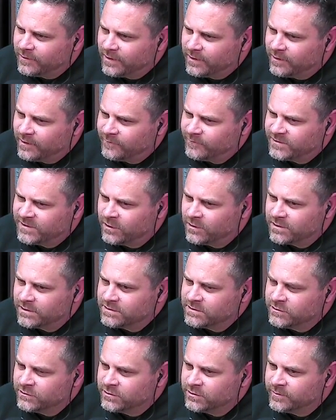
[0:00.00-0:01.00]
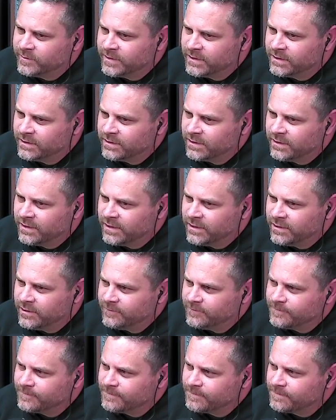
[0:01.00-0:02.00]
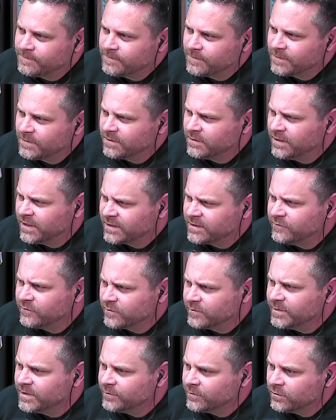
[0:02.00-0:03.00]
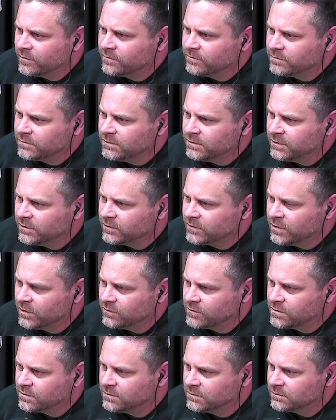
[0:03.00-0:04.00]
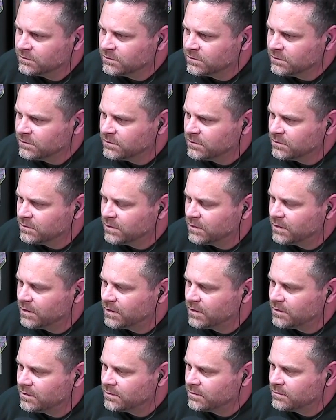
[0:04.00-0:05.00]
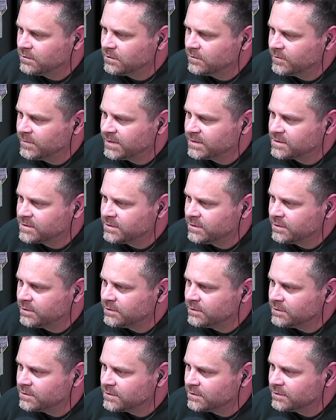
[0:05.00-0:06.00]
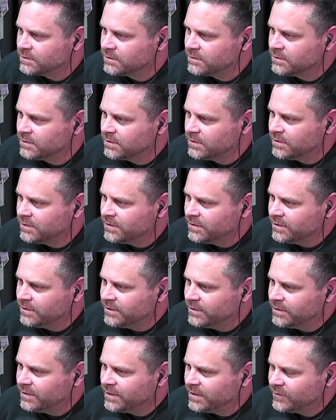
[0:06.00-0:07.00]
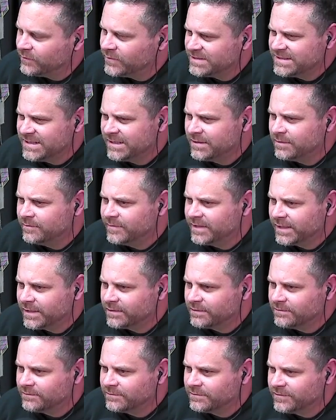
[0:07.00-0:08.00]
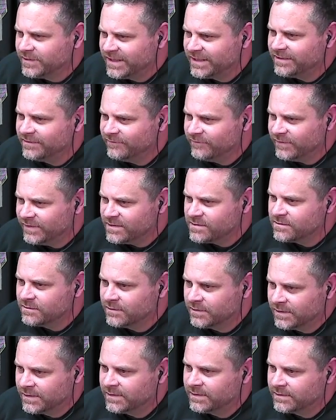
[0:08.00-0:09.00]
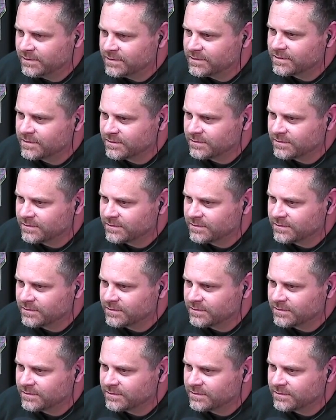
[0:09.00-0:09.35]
I'm talking to them and I can remember, you know, coaching my sons, and I tell them that you got to envision things,